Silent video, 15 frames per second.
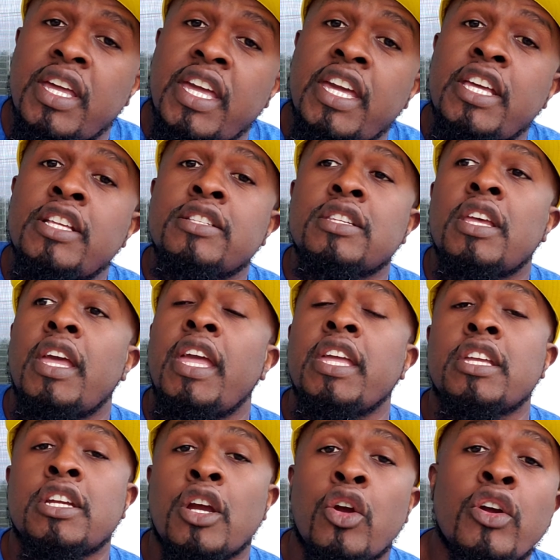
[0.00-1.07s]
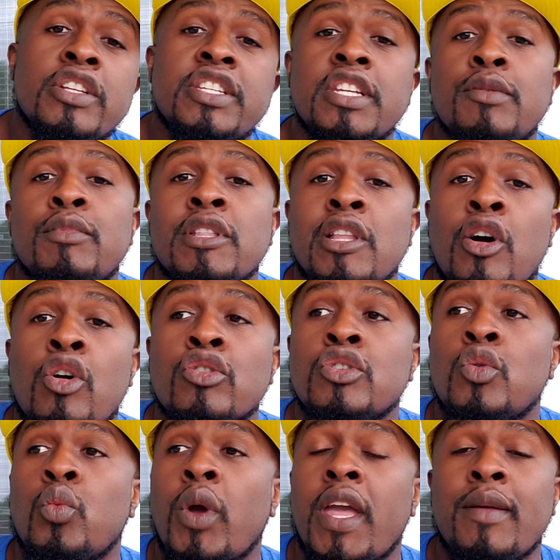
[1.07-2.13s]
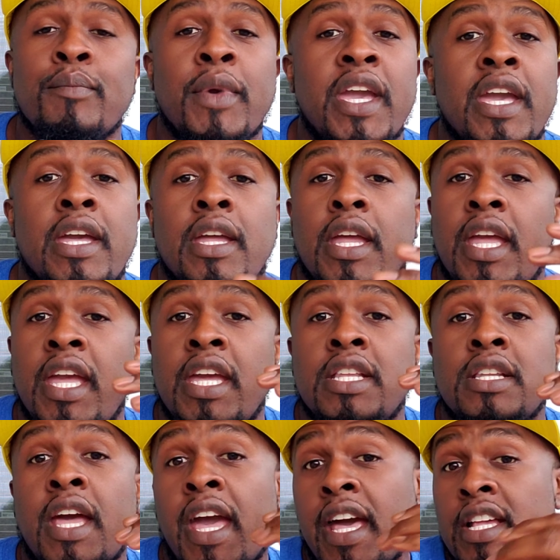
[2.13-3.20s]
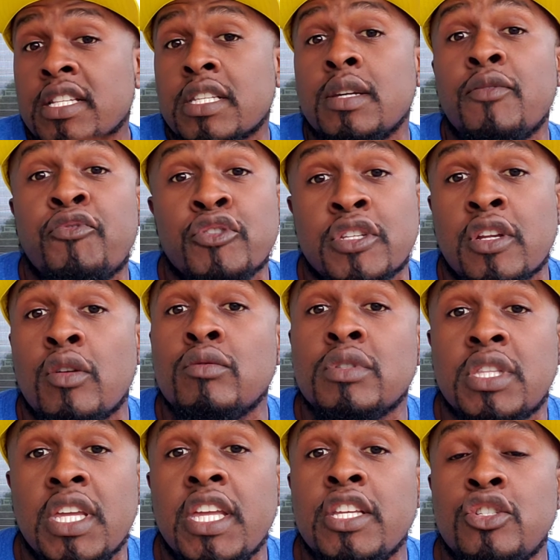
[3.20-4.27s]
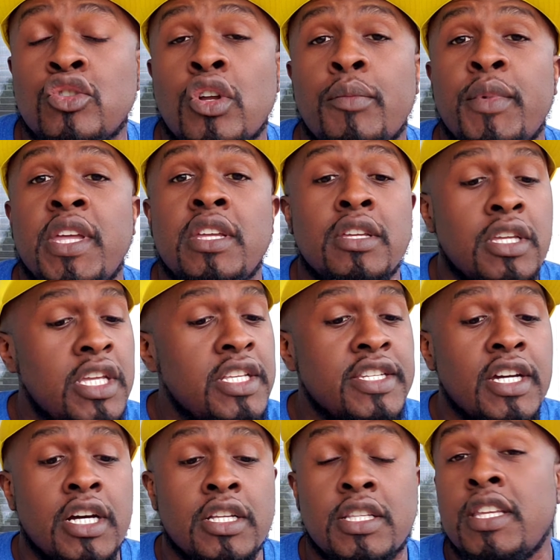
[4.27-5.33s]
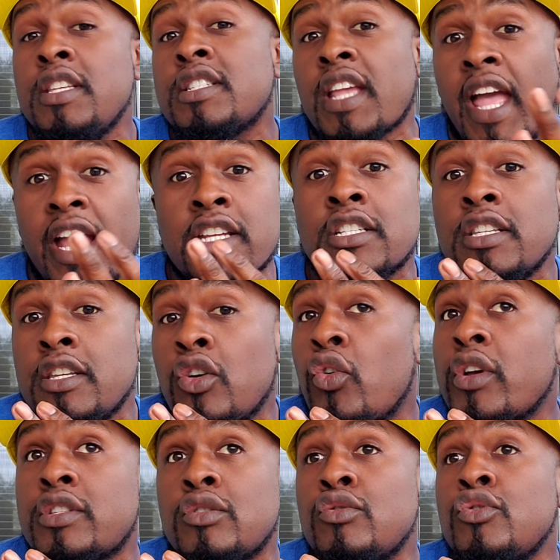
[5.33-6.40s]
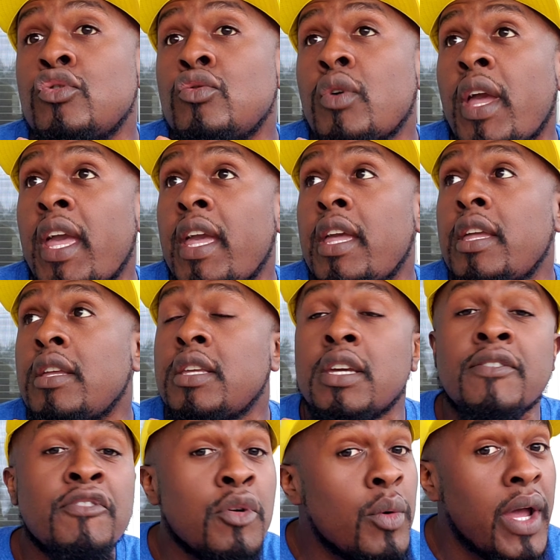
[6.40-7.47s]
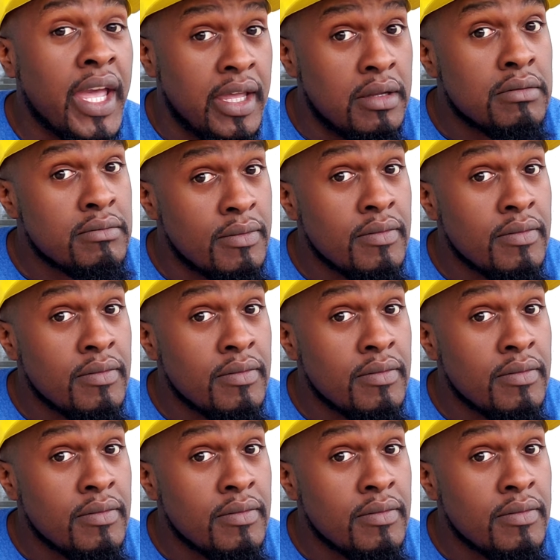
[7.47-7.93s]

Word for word: Is encourage him along the way, man, and ask him for certain things, you know what I mean? He does, he's actually going to do a giveaway.